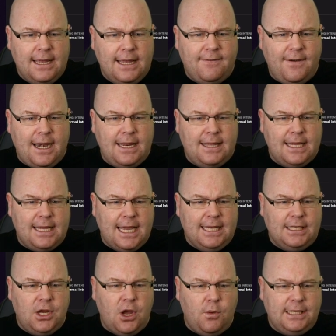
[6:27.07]
If anything,
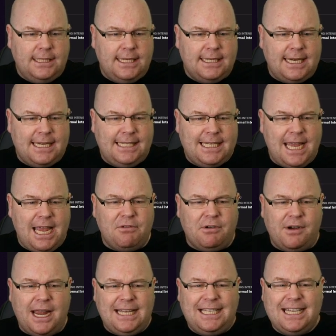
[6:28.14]
he's going to
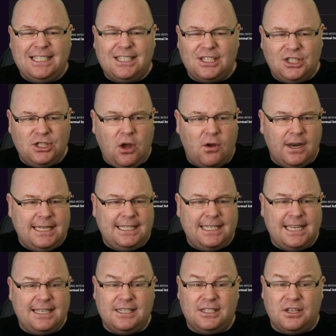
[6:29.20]
deteriorate. He's a solid
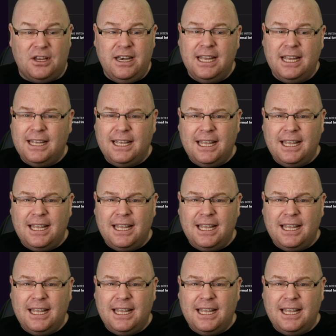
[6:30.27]
citizen